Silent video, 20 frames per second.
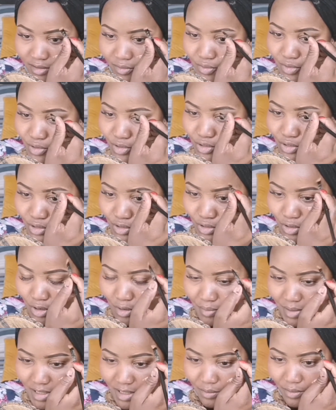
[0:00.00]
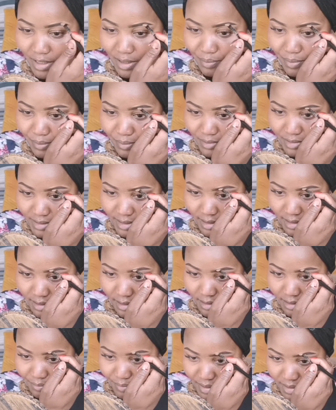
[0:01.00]
There were so many white people
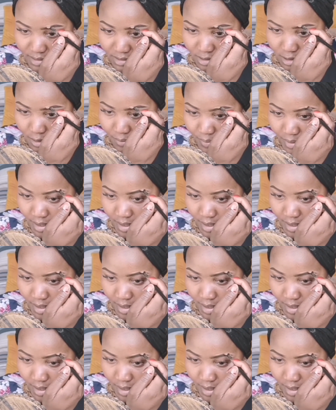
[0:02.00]
standing at the bus